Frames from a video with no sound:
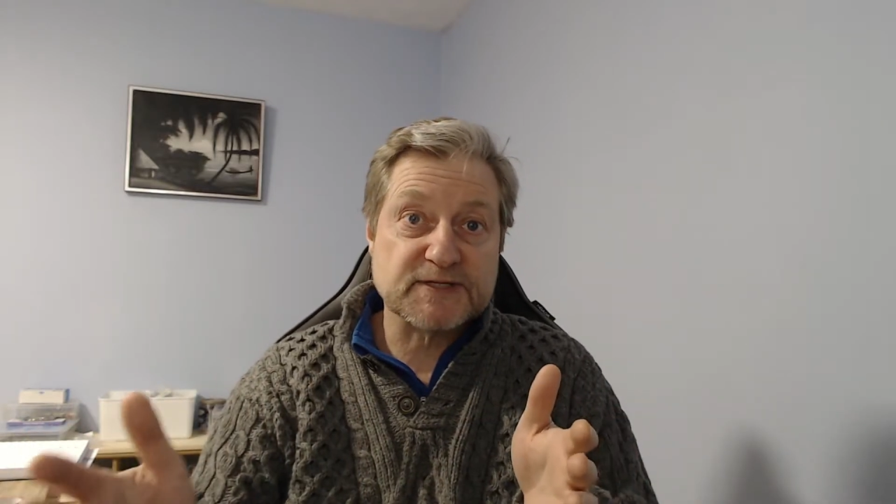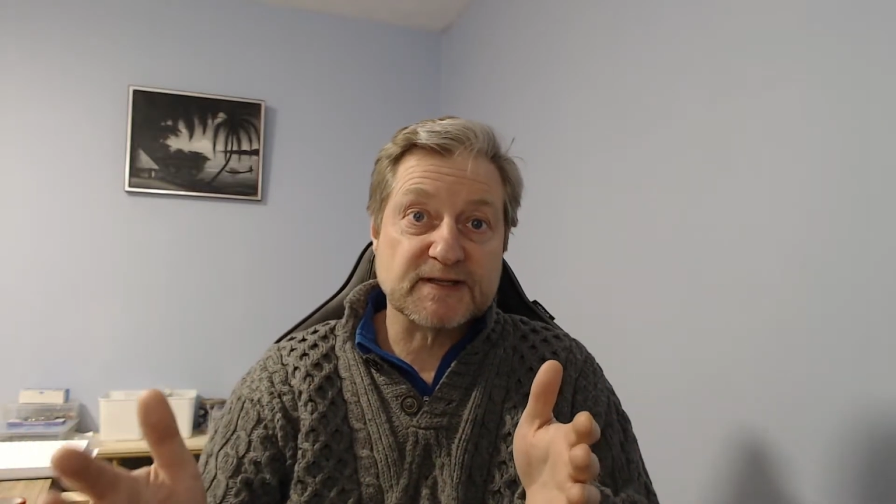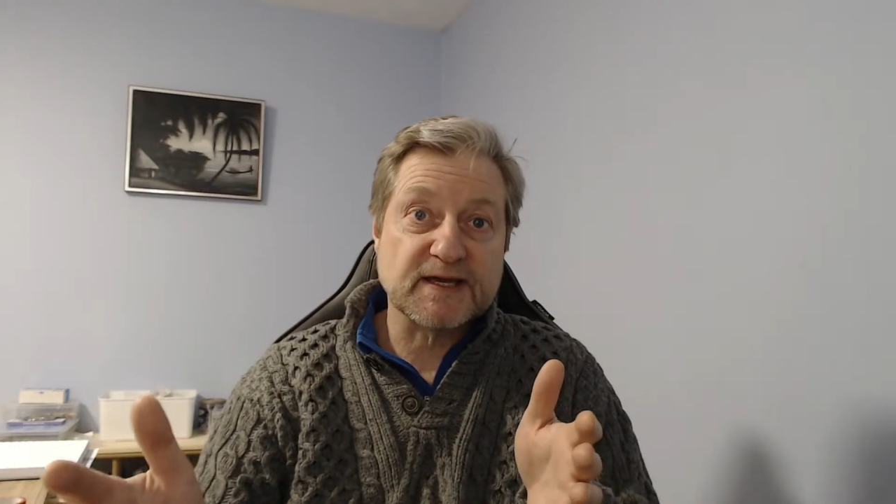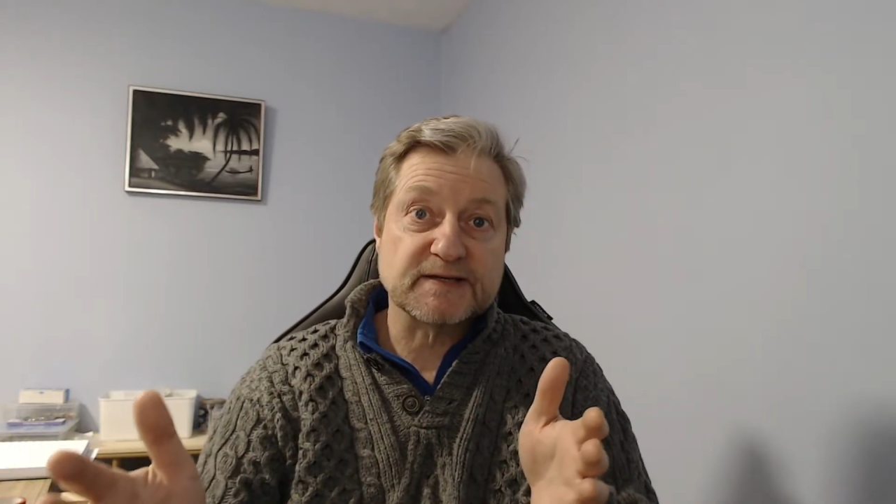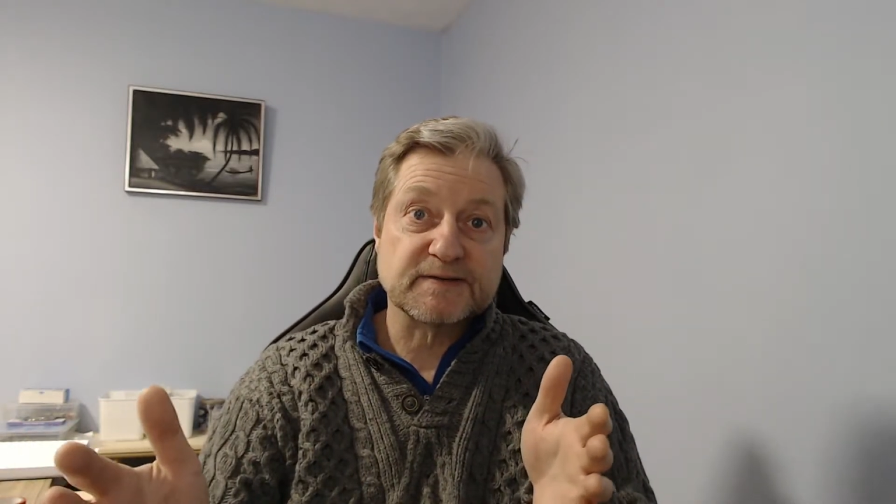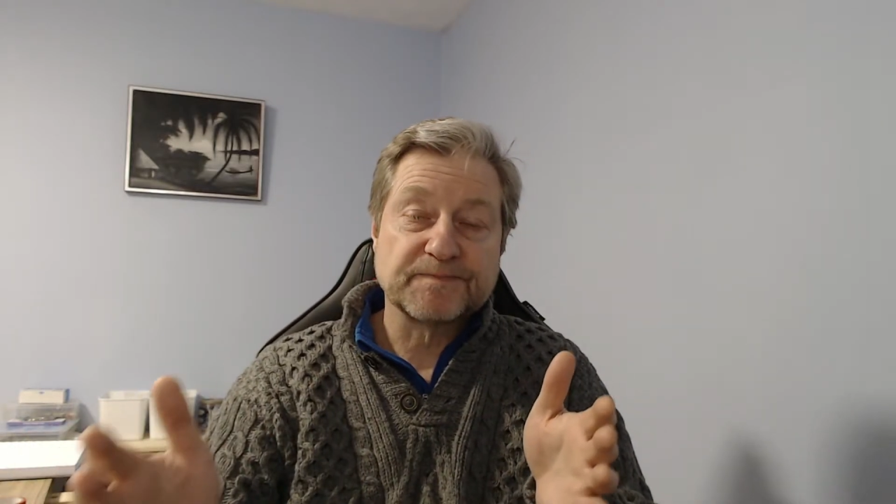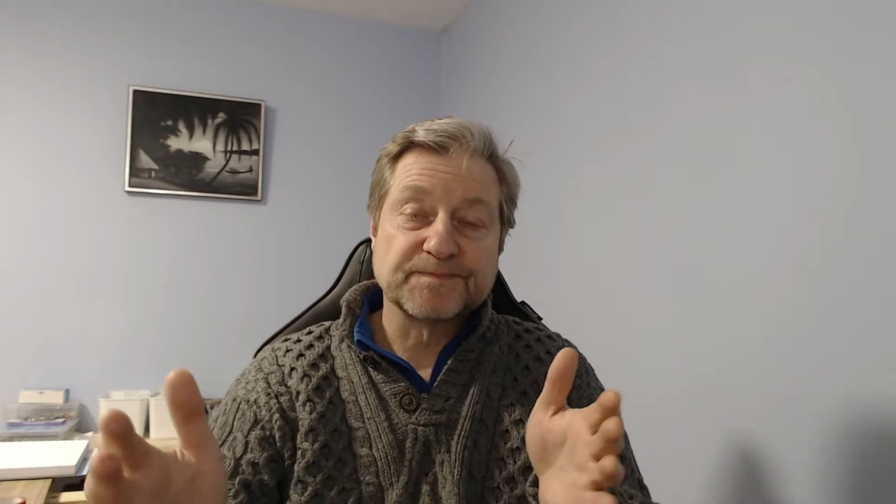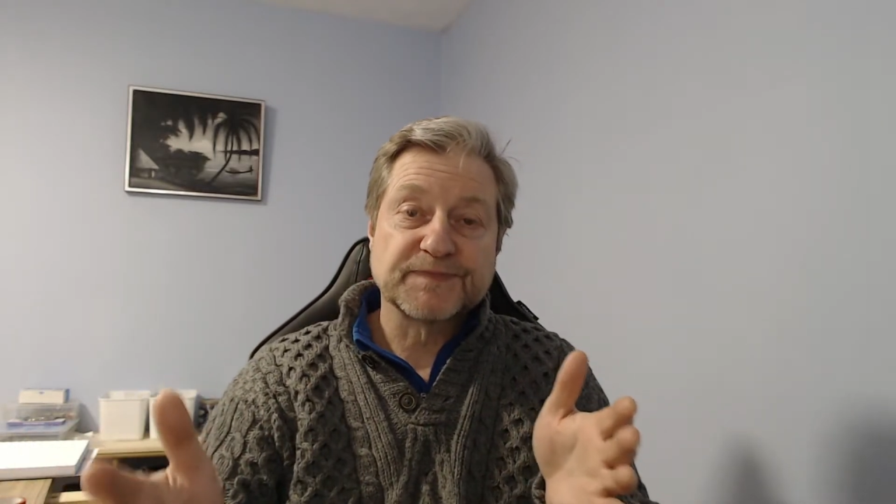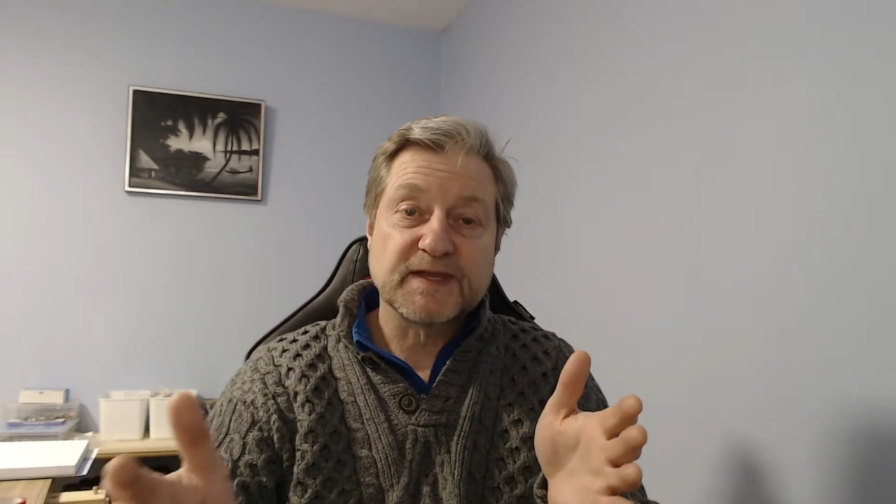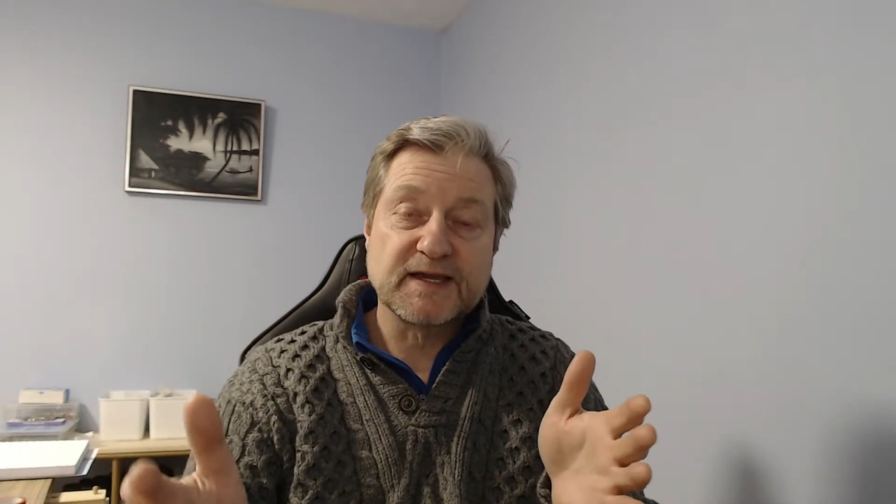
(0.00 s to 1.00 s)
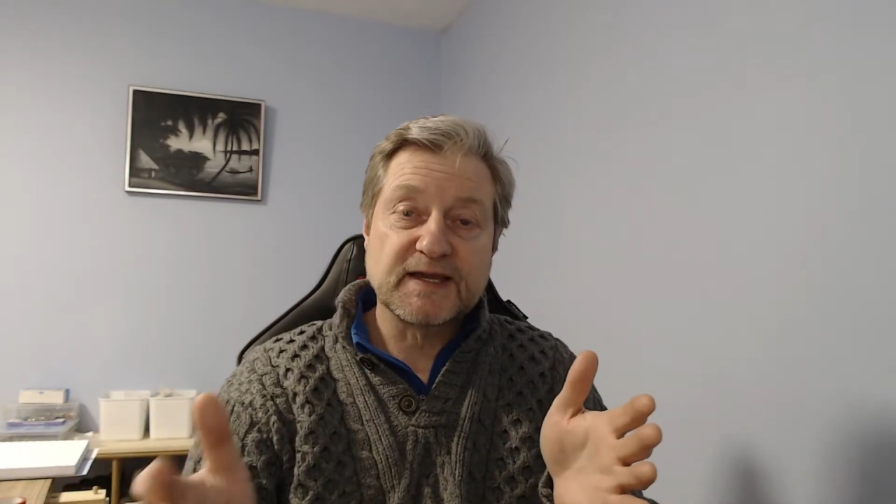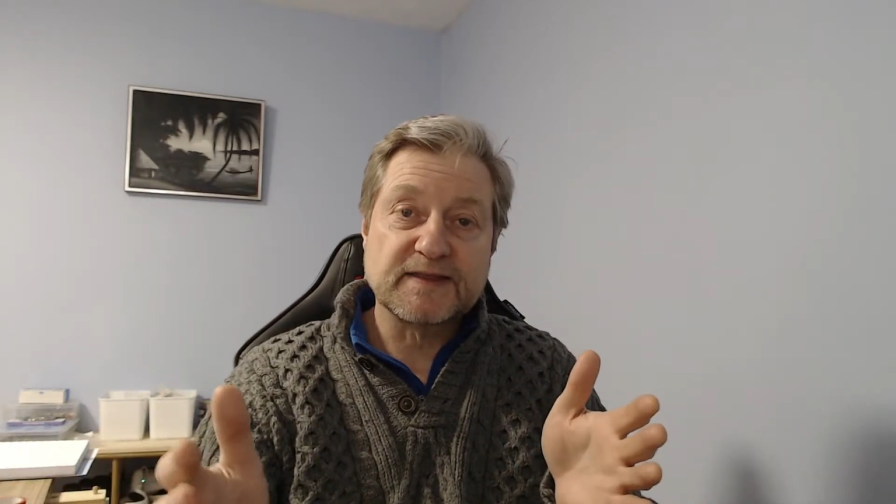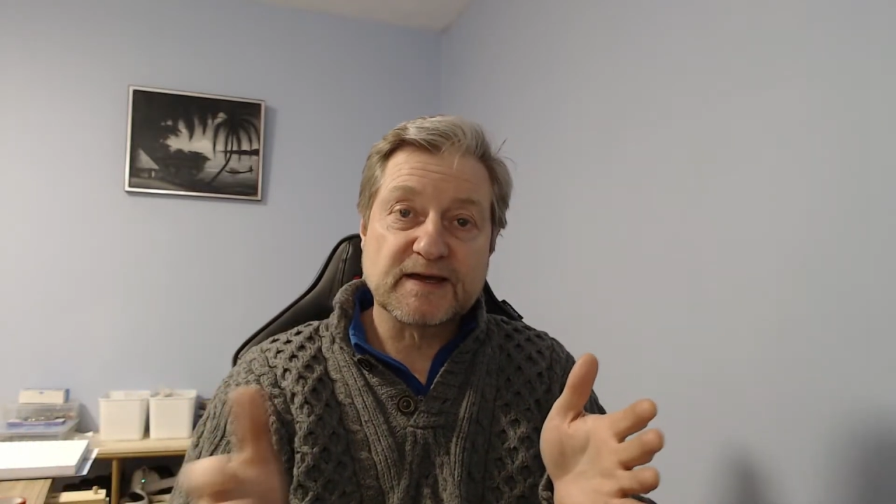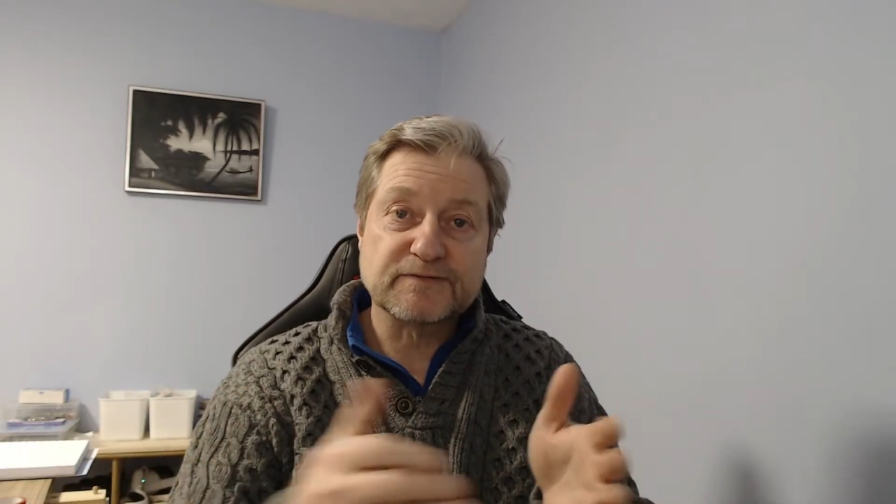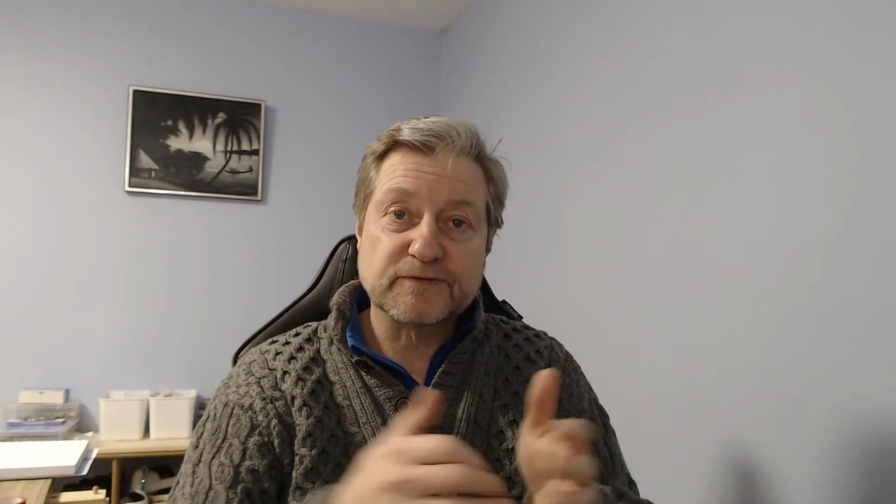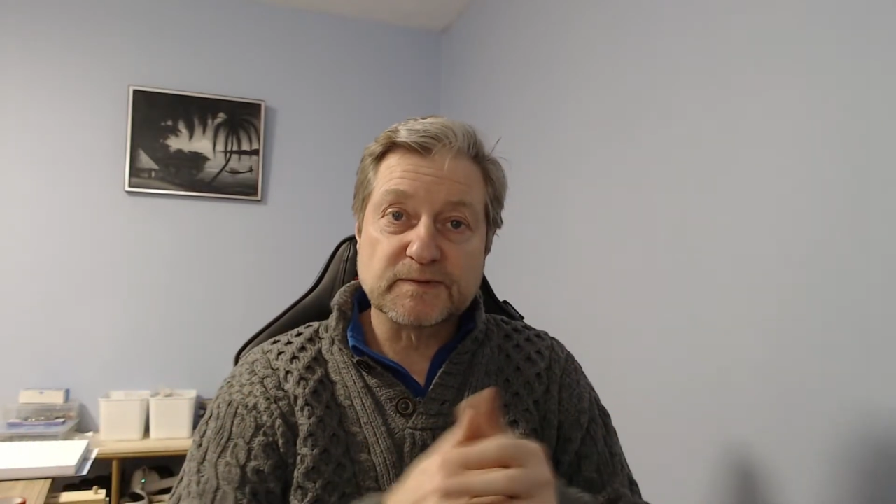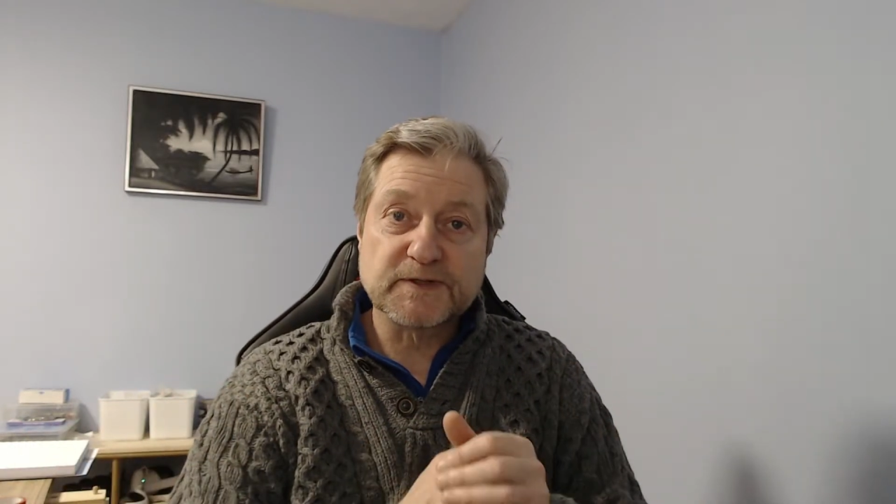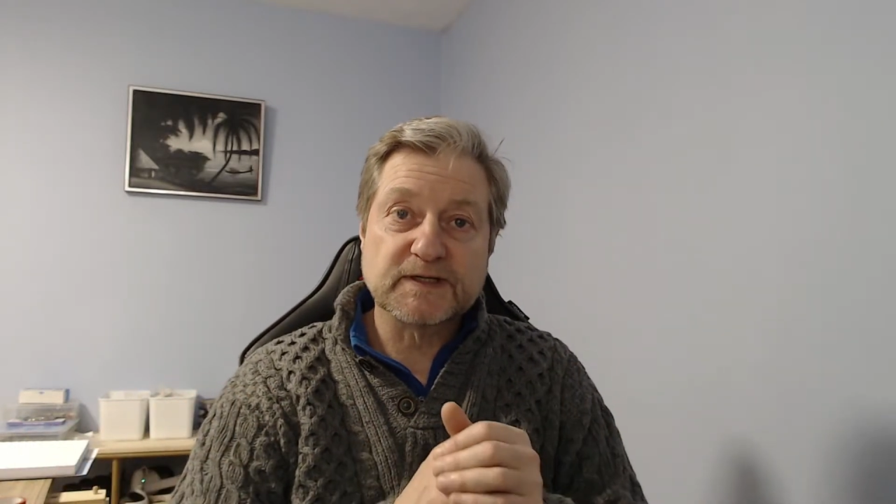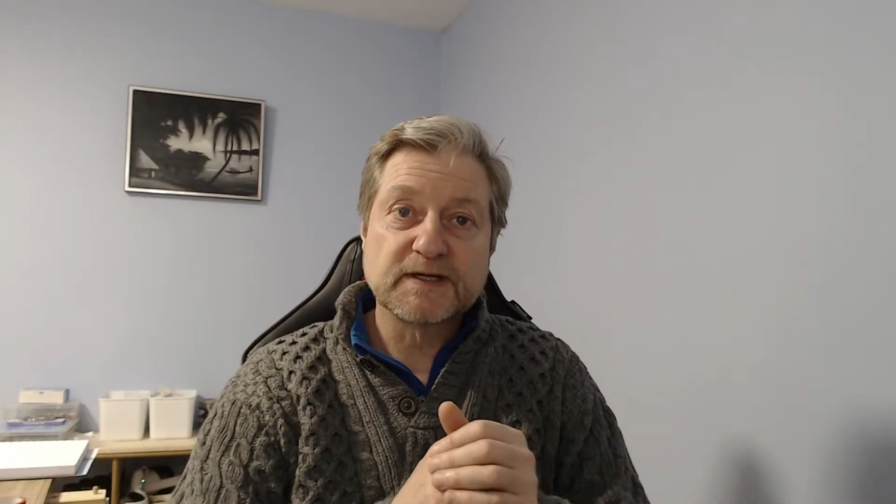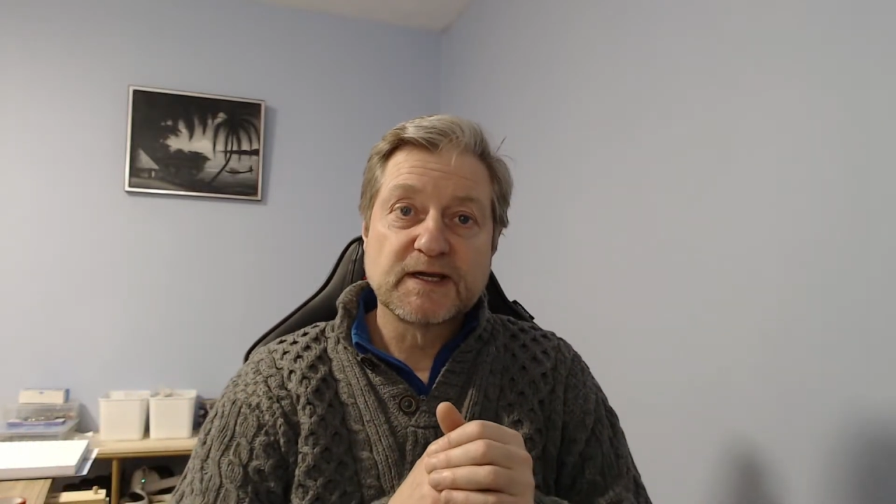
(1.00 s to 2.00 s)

in that formula.